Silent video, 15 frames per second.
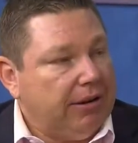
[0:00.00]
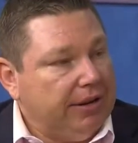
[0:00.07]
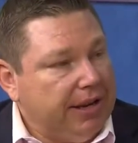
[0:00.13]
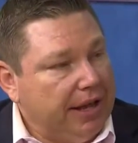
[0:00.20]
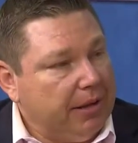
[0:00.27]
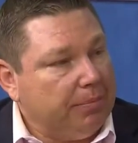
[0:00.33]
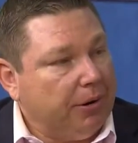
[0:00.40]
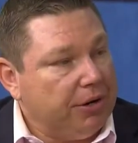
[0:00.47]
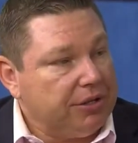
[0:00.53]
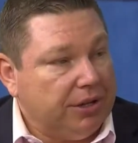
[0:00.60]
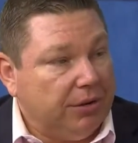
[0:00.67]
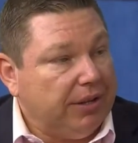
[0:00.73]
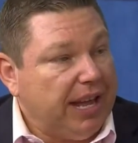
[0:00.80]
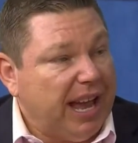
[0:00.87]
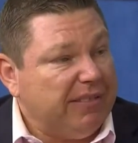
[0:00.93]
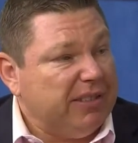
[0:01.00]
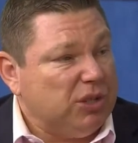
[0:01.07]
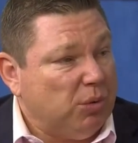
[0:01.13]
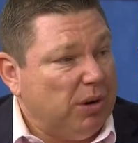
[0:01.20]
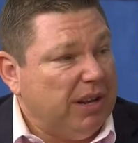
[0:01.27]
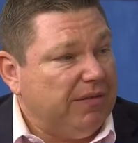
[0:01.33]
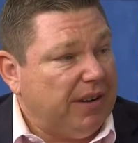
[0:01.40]
on the other person only having
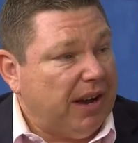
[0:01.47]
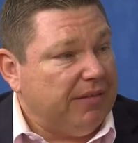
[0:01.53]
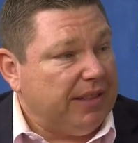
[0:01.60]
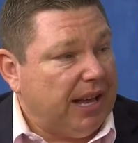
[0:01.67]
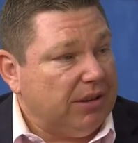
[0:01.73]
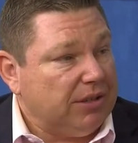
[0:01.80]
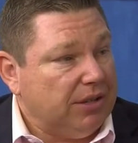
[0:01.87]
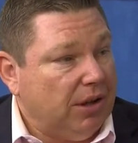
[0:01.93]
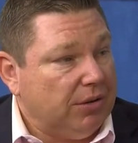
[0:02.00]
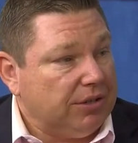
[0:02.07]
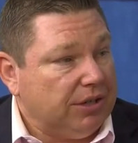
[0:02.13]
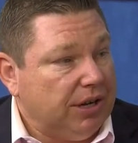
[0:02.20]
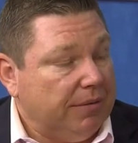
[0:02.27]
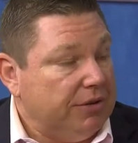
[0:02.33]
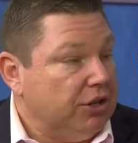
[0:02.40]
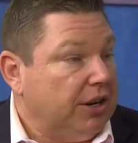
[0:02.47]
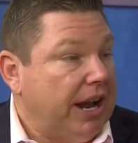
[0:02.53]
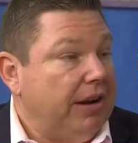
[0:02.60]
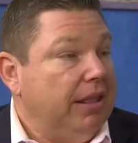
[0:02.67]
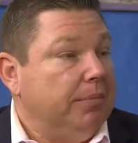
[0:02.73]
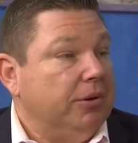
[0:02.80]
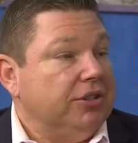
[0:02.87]
$25,000 in coverage or
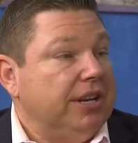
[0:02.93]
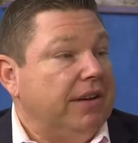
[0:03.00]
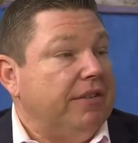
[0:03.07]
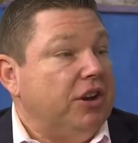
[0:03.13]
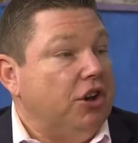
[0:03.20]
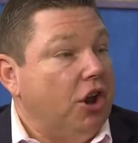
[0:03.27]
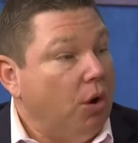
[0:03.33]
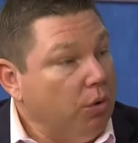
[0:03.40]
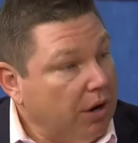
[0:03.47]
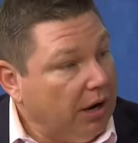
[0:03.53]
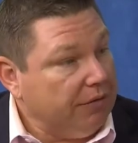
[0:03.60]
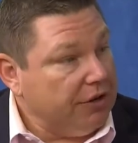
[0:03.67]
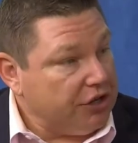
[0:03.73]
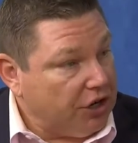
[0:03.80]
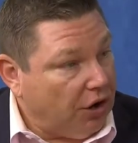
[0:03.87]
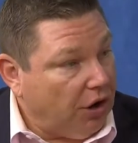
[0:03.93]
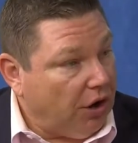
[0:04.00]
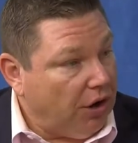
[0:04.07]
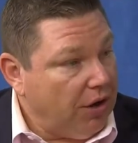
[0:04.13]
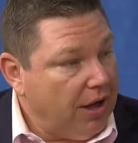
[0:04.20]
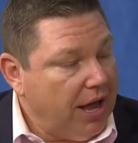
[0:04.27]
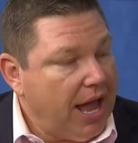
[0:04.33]
count on the person having no coverage at
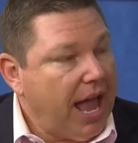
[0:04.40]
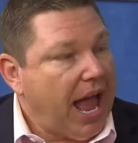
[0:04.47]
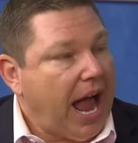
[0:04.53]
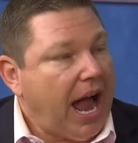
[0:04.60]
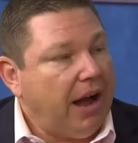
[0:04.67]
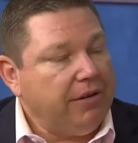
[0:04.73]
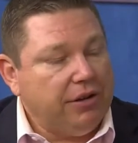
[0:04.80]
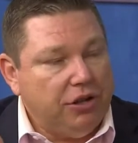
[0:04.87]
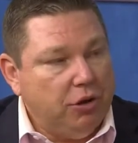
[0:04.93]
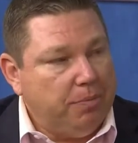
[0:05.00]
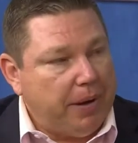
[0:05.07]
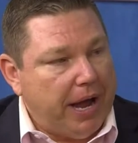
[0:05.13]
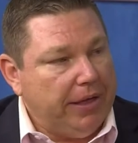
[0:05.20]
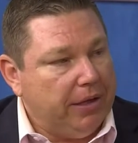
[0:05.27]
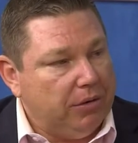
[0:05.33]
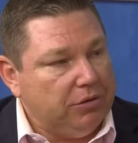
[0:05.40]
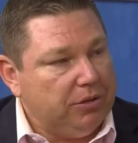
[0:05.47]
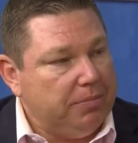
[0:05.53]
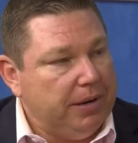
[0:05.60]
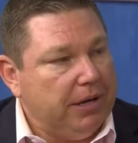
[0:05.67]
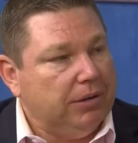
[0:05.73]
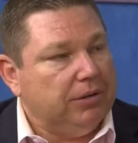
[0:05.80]
all. How do you pay those
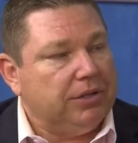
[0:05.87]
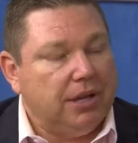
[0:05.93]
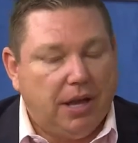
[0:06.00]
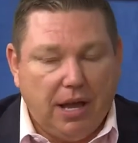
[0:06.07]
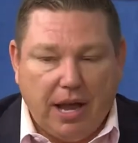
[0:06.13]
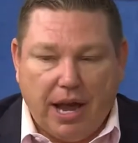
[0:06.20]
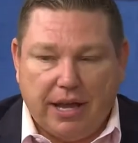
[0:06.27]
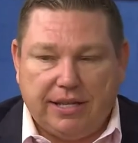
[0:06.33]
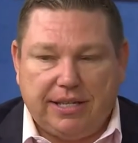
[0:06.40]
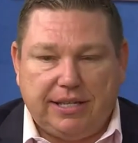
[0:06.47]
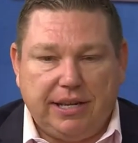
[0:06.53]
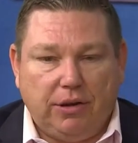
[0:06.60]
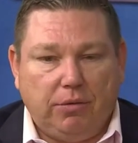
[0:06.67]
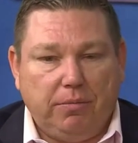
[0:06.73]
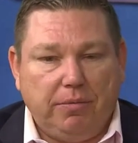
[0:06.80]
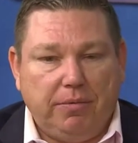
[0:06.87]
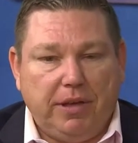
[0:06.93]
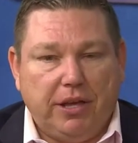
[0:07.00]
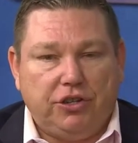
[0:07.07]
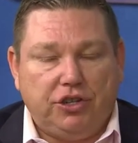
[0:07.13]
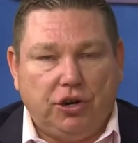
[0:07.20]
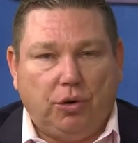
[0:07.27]
bills? still
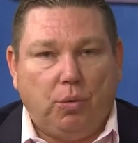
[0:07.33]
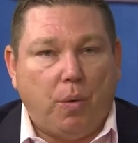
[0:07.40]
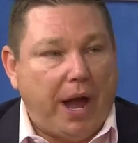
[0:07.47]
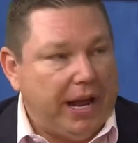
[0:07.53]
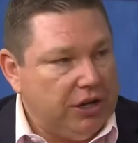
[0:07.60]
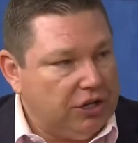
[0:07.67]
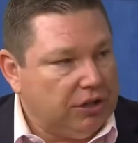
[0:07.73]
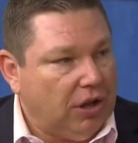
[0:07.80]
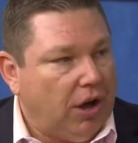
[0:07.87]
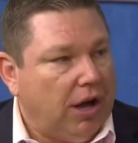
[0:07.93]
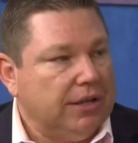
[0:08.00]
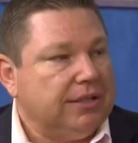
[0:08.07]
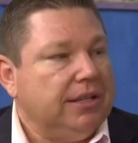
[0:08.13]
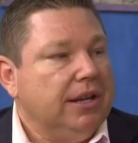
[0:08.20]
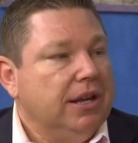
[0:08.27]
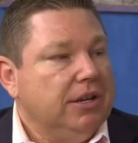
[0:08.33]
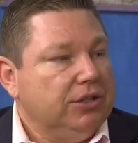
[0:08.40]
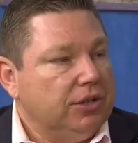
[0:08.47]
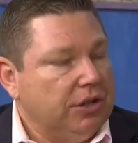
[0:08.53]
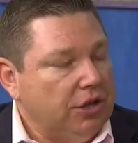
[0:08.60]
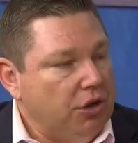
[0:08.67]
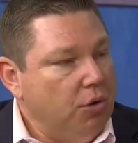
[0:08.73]
get your wage loss
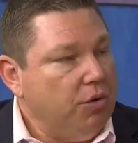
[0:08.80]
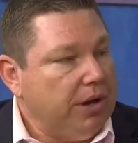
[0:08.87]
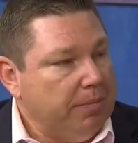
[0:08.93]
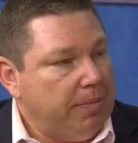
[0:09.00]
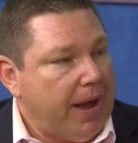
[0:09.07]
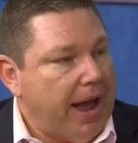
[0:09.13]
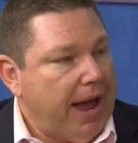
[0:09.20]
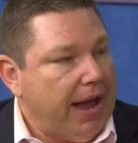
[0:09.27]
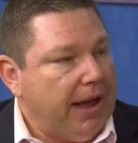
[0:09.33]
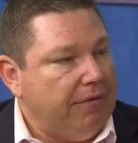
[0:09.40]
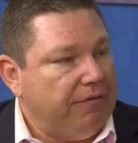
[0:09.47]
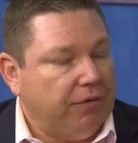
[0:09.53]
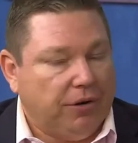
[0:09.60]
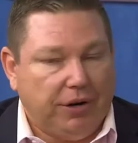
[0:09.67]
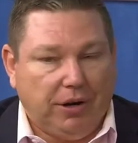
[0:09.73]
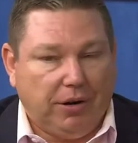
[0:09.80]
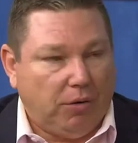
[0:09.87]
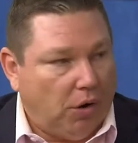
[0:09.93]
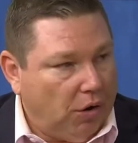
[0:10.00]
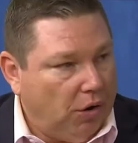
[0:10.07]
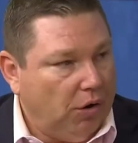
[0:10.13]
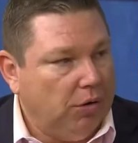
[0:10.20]
so that you can pay for your
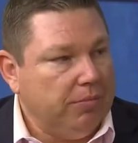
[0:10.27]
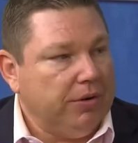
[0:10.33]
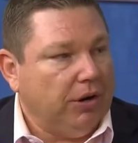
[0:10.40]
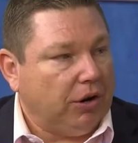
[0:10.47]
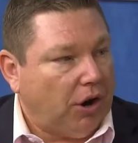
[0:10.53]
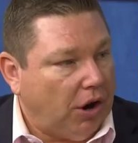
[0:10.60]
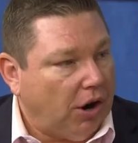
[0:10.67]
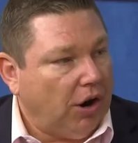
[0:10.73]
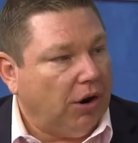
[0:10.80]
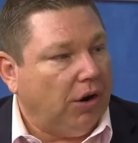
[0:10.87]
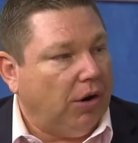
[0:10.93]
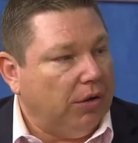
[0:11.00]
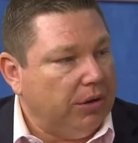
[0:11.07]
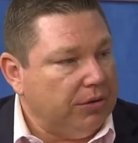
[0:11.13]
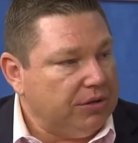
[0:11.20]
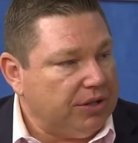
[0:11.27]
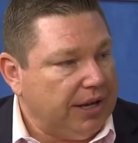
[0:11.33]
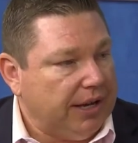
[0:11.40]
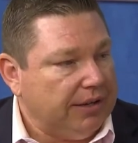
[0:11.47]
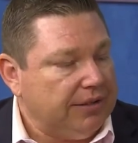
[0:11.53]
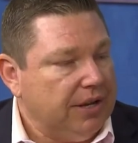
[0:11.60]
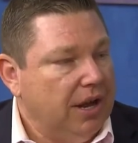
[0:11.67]
home, your car, all those
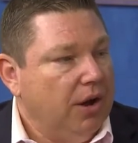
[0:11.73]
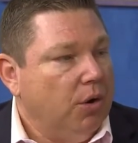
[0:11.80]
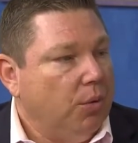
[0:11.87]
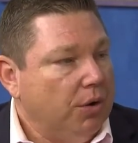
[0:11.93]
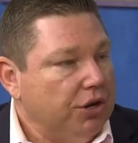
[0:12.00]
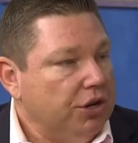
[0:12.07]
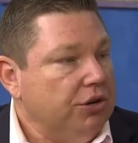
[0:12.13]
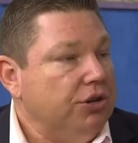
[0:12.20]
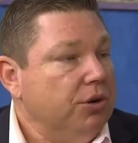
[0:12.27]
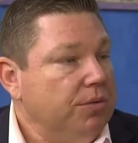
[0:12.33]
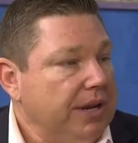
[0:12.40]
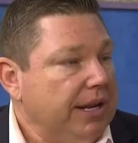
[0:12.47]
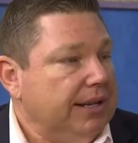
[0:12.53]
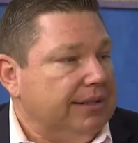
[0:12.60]
things when you do need a